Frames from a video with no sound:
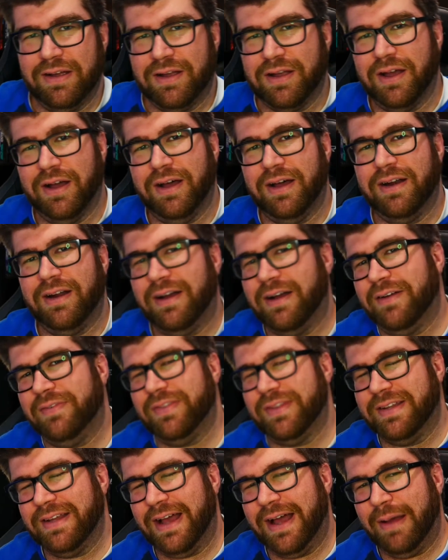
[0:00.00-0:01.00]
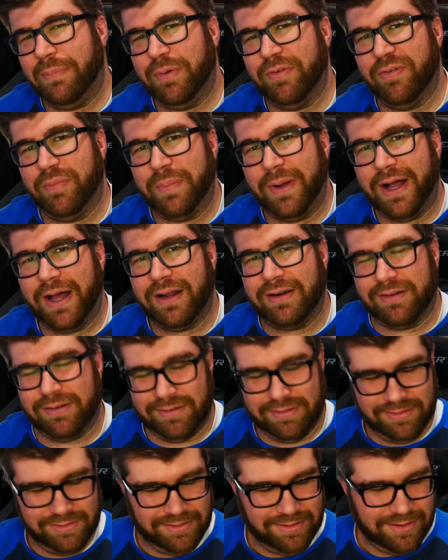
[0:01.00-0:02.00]
cut off the top of a
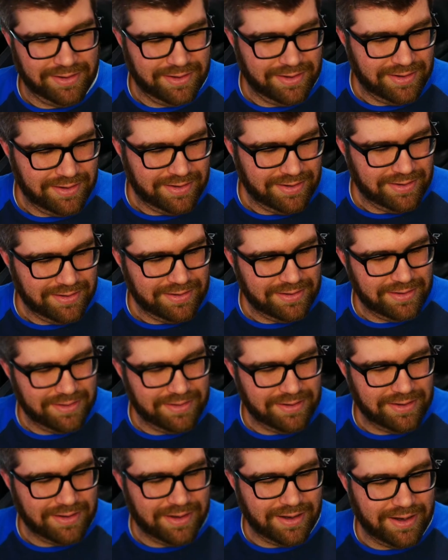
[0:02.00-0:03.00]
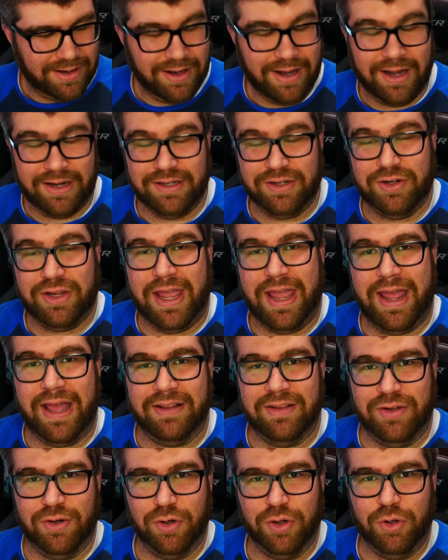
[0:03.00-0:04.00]
bottle uh, on
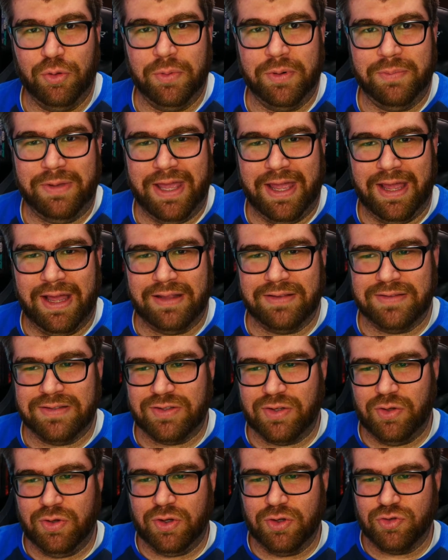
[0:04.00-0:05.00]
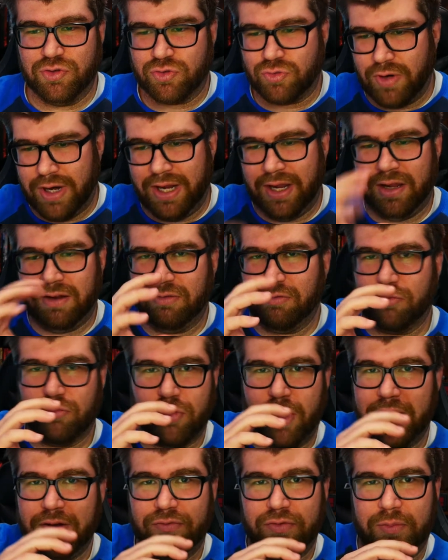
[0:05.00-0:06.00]
can your aluminum cans so you can drink
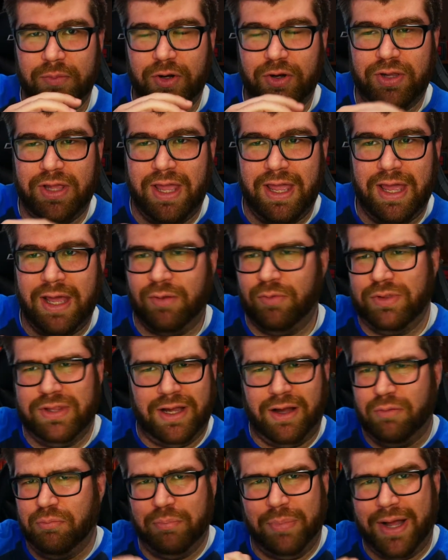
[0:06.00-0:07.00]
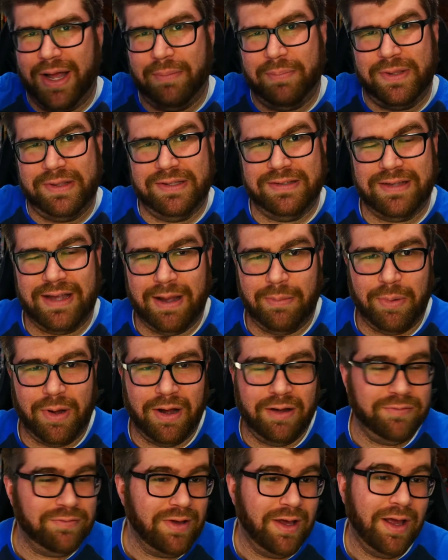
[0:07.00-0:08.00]
right from your can without popping the top
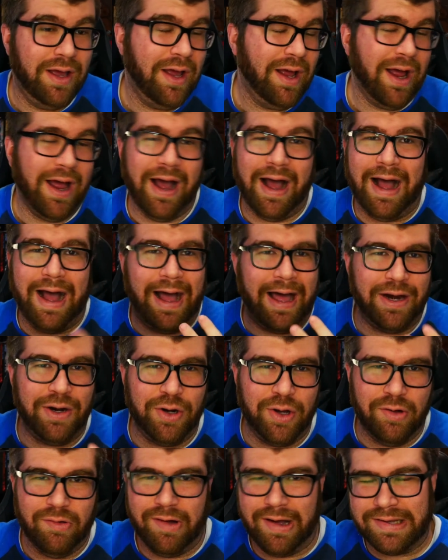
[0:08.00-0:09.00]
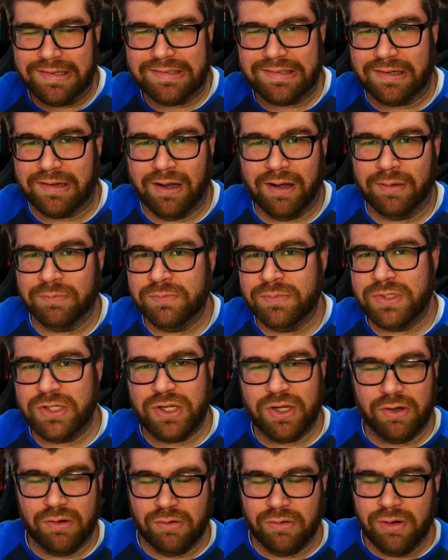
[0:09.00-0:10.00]
off. I don't know. I succumb
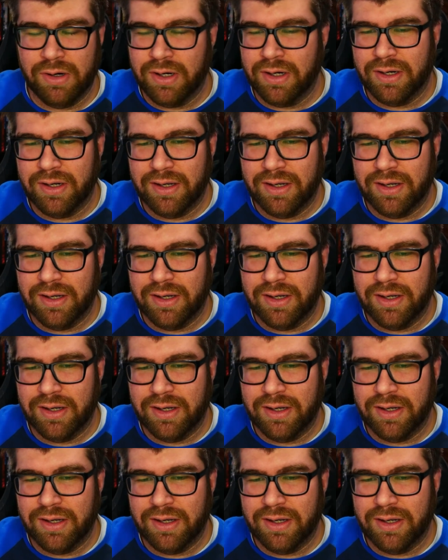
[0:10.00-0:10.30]
to